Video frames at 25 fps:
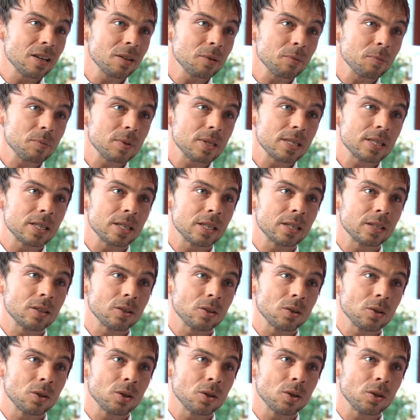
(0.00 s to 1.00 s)
it sets as an
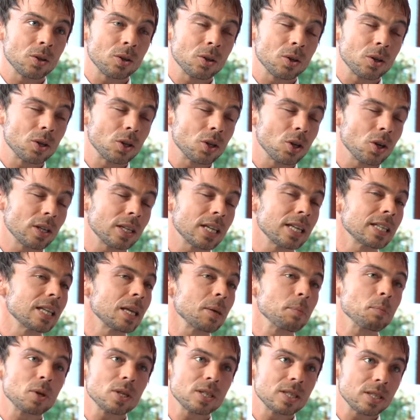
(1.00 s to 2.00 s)
example, is that
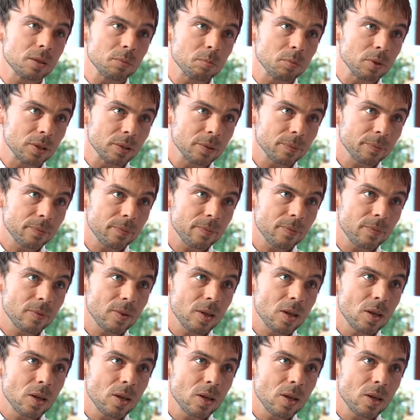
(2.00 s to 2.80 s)
nothing is impossible.